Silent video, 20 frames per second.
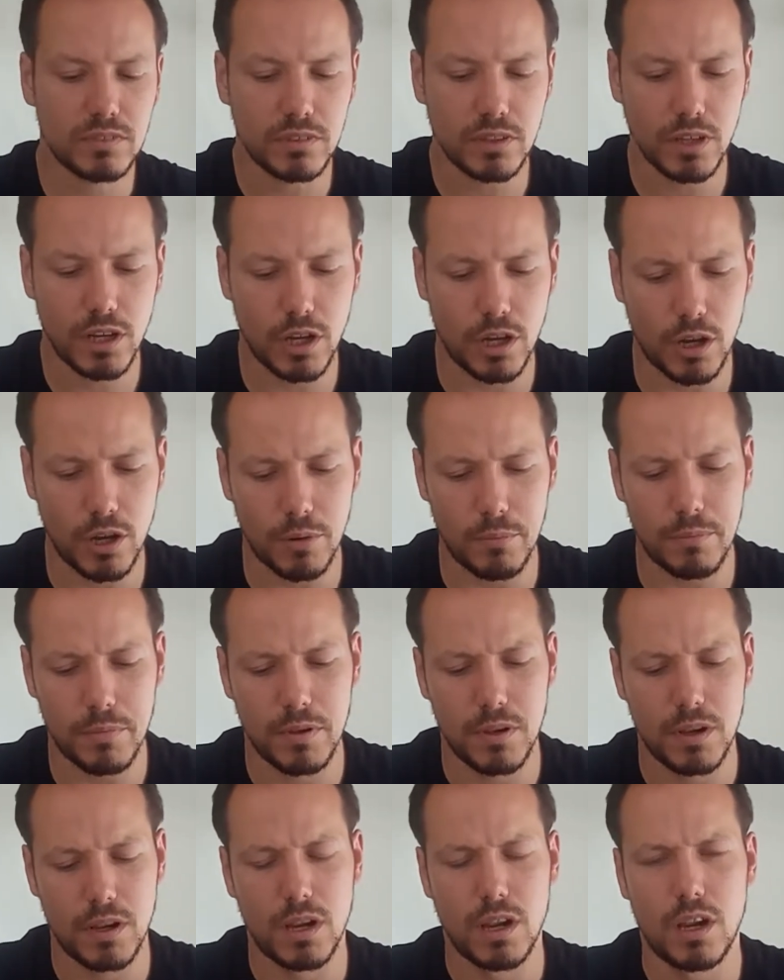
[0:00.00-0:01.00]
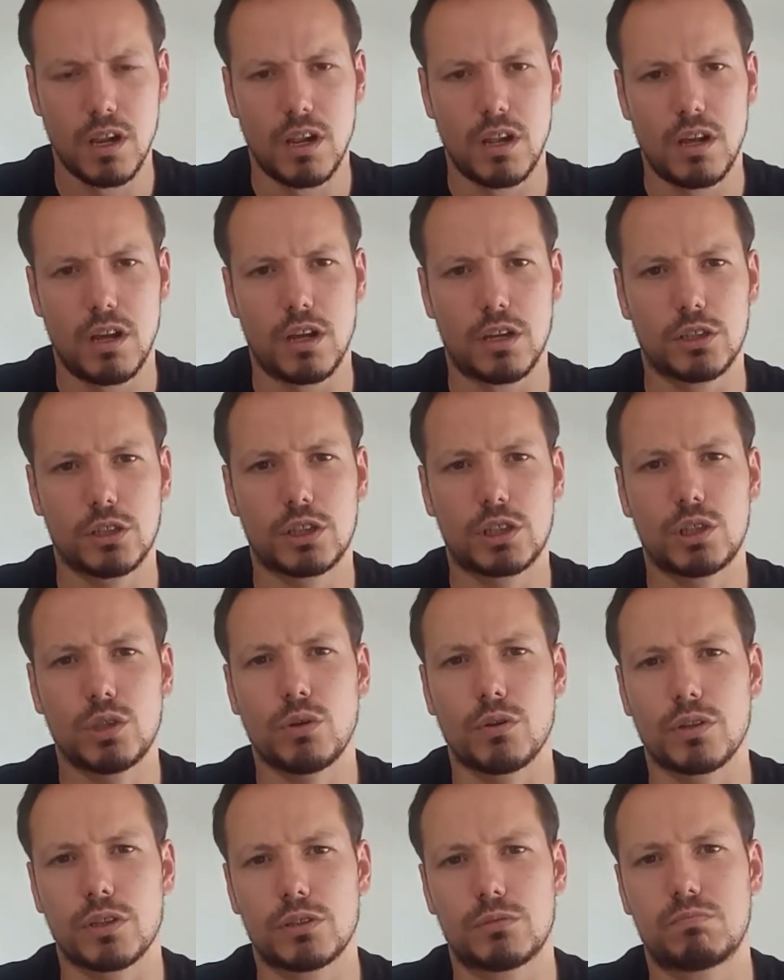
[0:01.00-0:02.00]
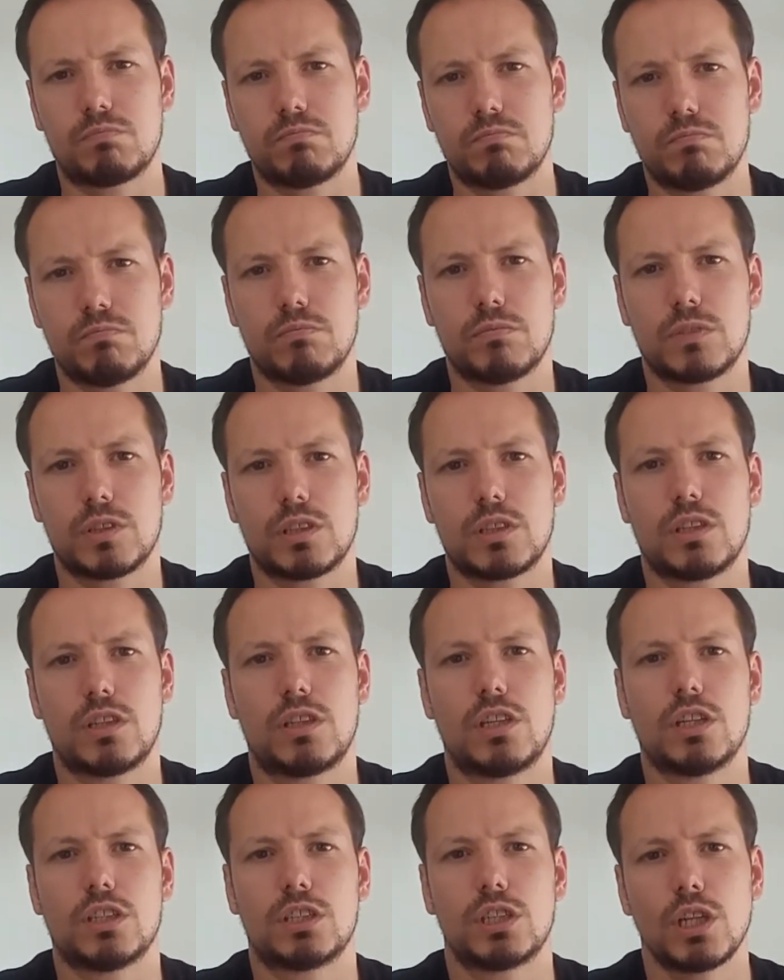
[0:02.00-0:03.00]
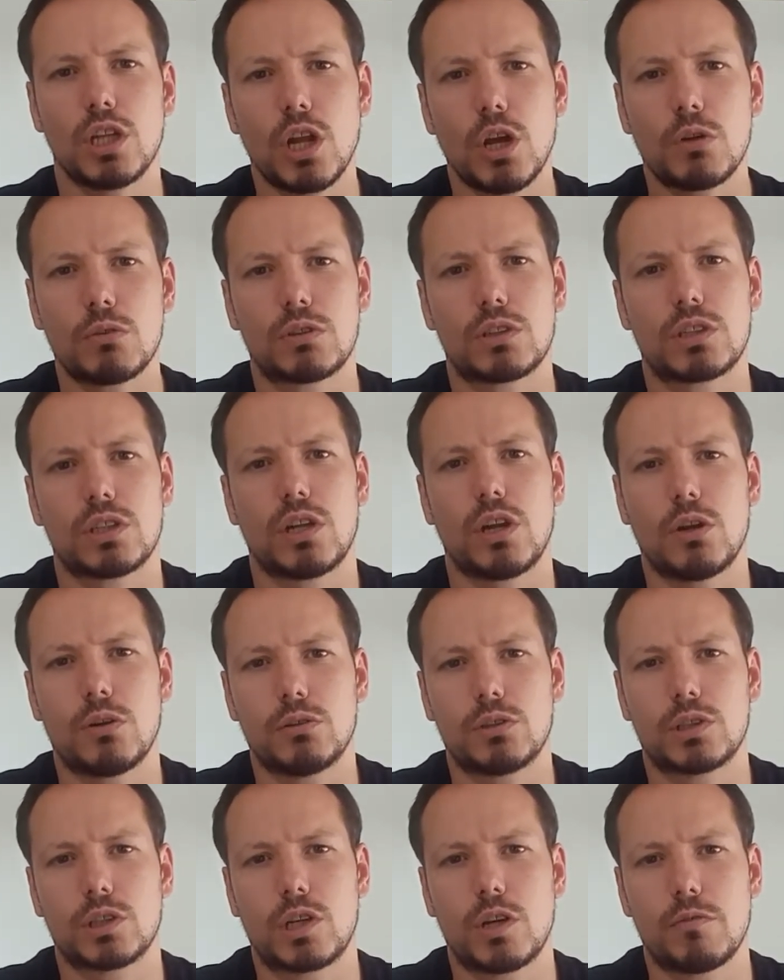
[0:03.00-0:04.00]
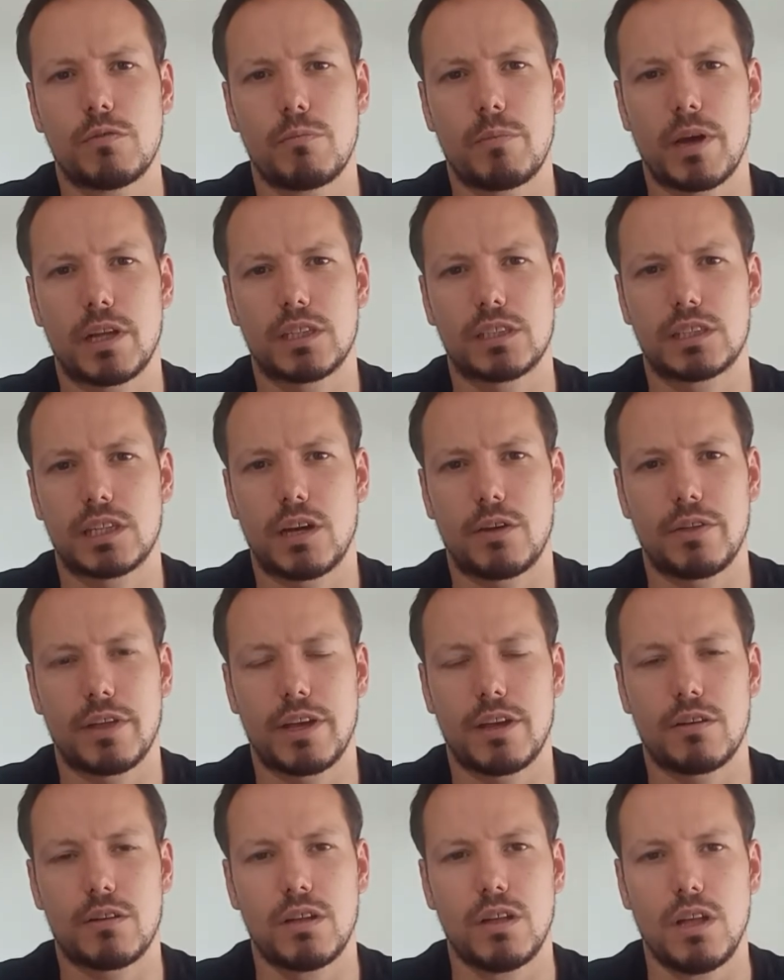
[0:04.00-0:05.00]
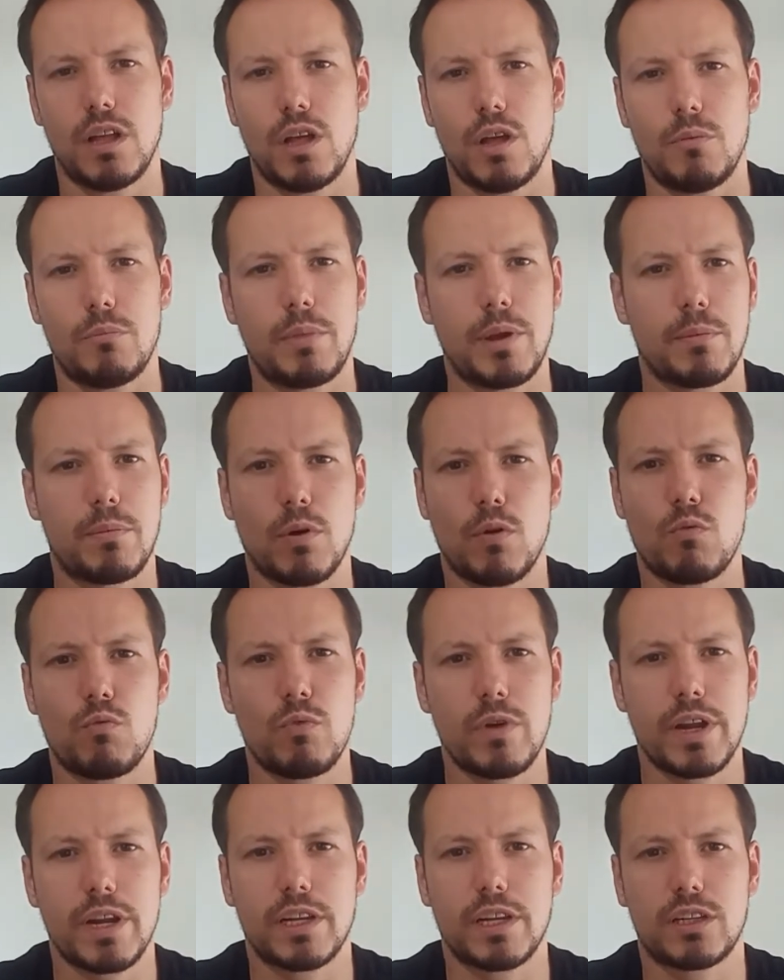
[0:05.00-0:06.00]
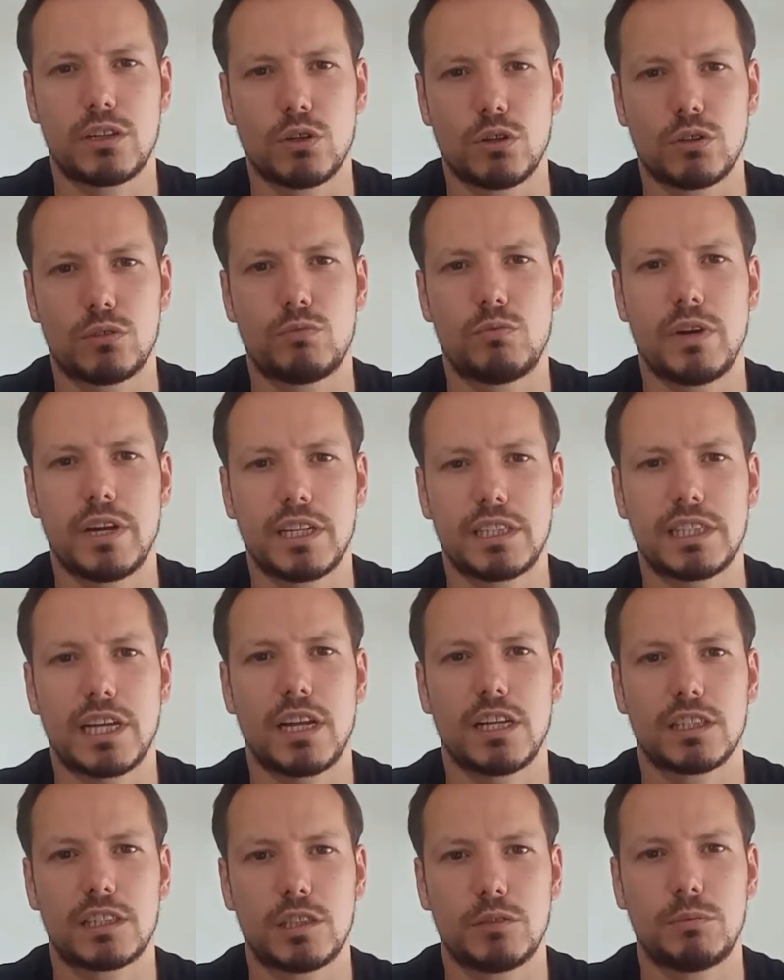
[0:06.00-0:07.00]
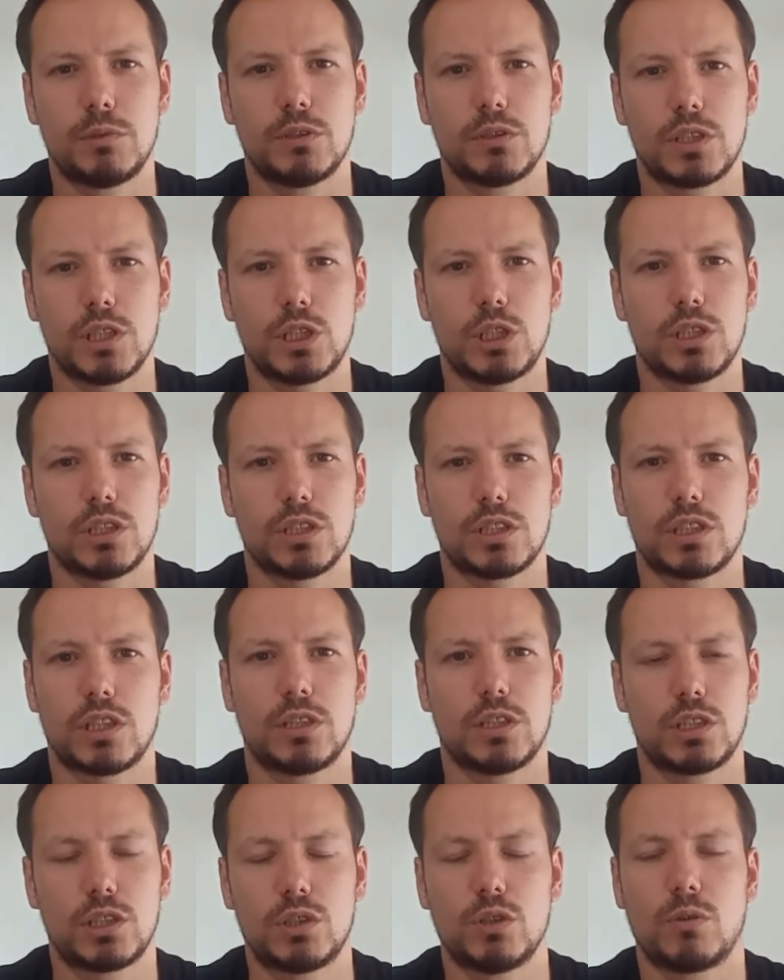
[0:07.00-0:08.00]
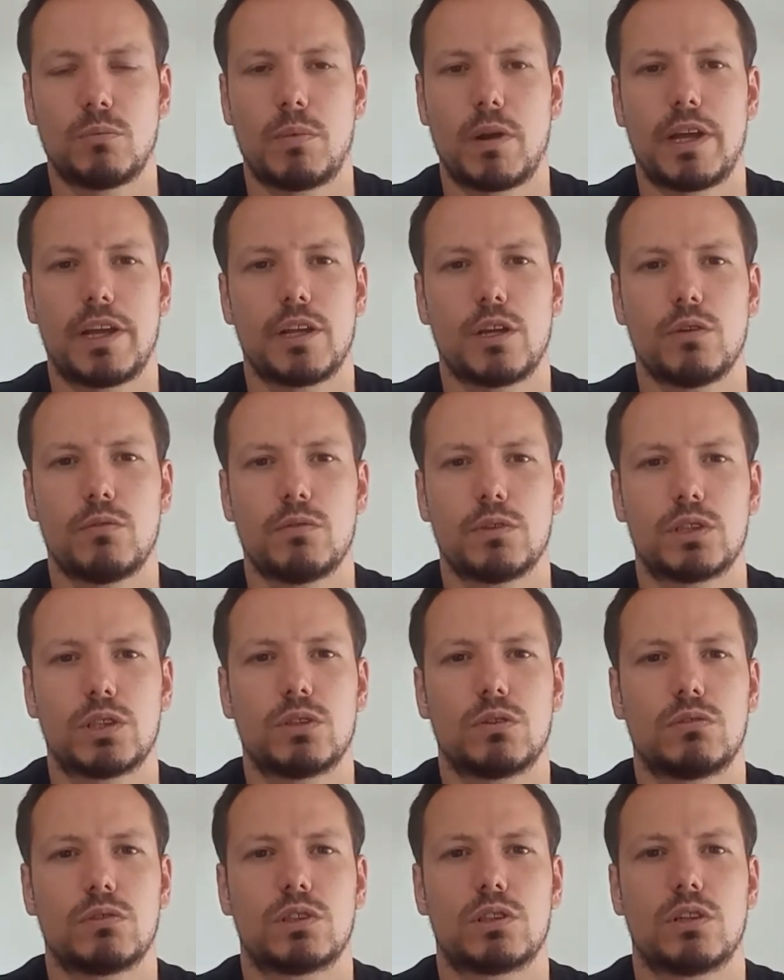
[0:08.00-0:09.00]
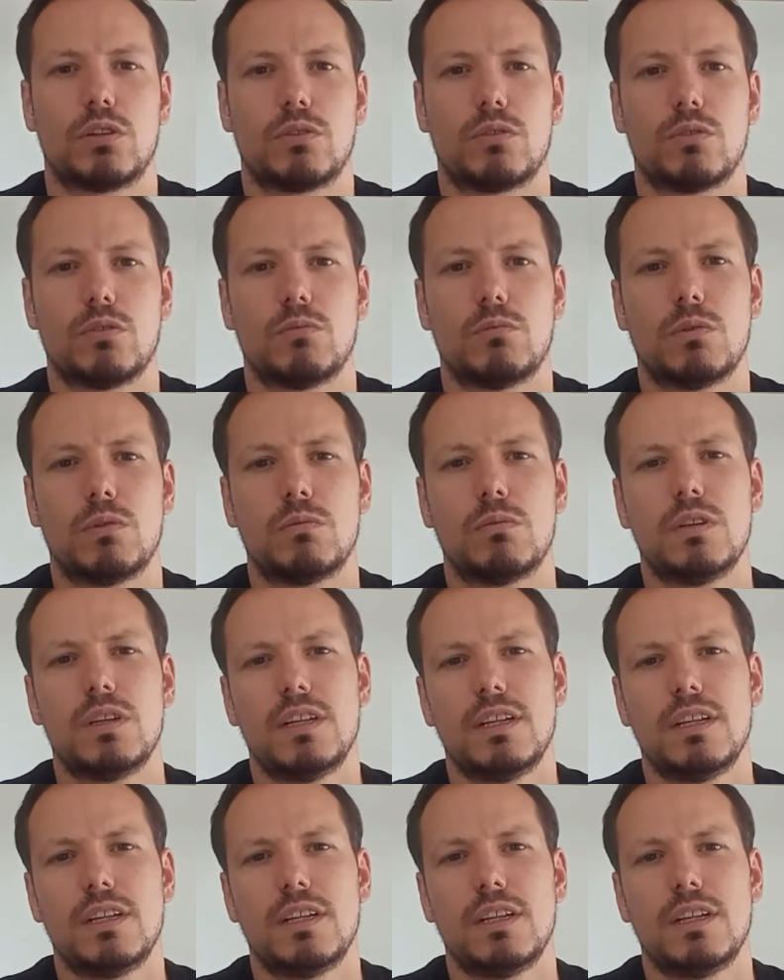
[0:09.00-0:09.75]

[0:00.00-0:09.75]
I just thought there's loads and loads of cover bands out there. People are really good, really talented musicians, and they're stuck playing cover songs. And I thought, well,